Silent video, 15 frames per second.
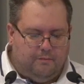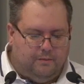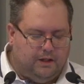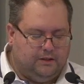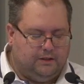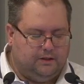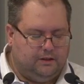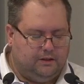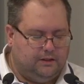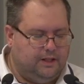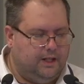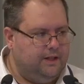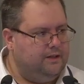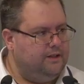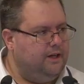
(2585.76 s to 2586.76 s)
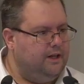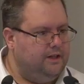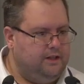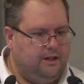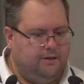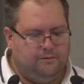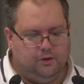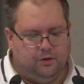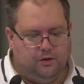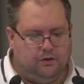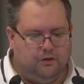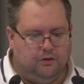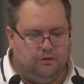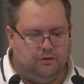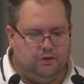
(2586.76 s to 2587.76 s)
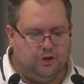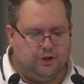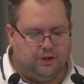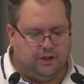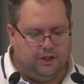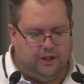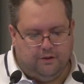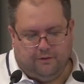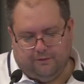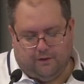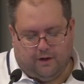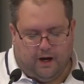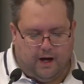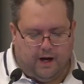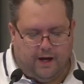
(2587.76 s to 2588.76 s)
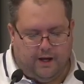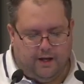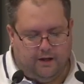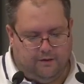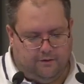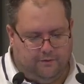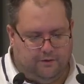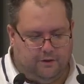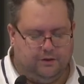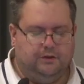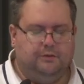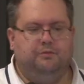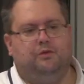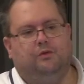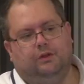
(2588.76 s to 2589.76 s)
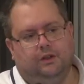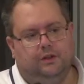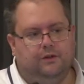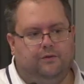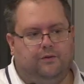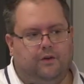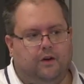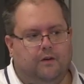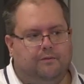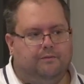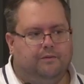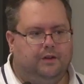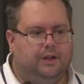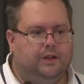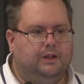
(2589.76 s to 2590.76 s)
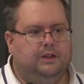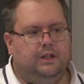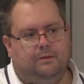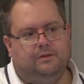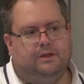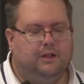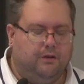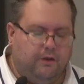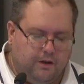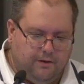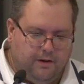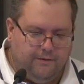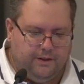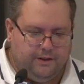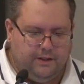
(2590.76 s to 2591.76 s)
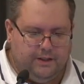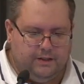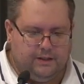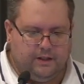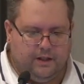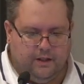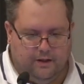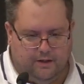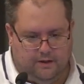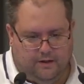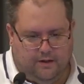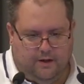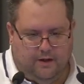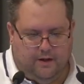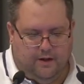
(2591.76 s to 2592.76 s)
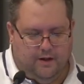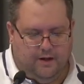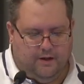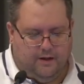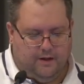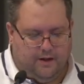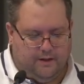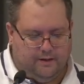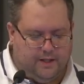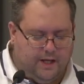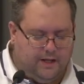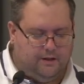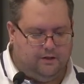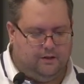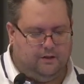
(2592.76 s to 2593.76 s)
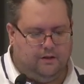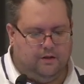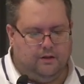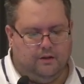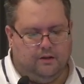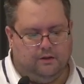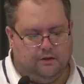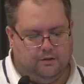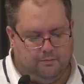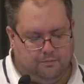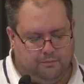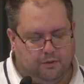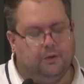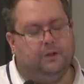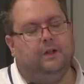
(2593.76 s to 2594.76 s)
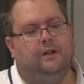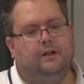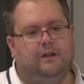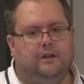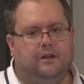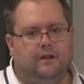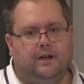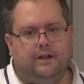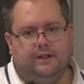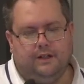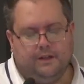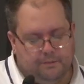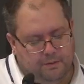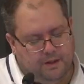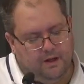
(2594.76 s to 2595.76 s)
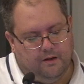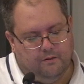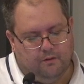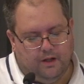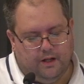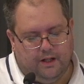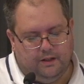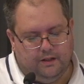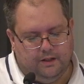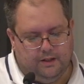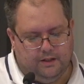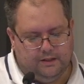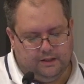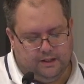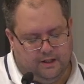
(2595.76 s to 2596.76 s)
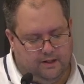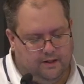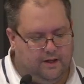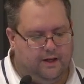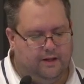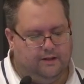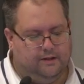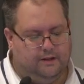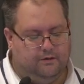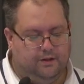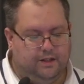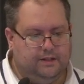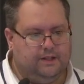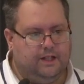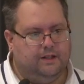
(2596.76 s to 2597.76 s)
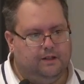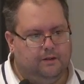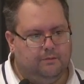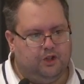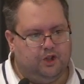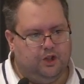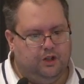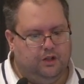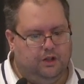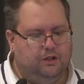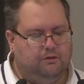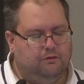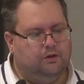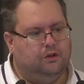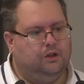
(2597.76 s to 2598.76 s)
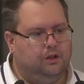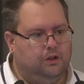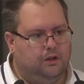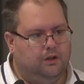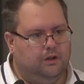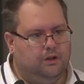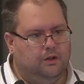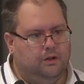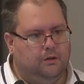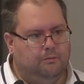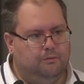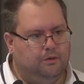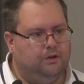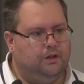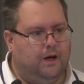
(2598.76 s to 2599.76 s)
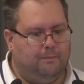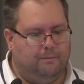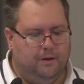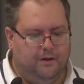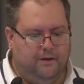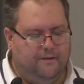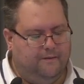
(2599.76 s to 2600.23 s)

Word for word: But then I came to the conclusion, if I first booted from uh, TIM 011 disk, and then uh, put in SB 180 disk, and reset the machine, it would uh, boot up.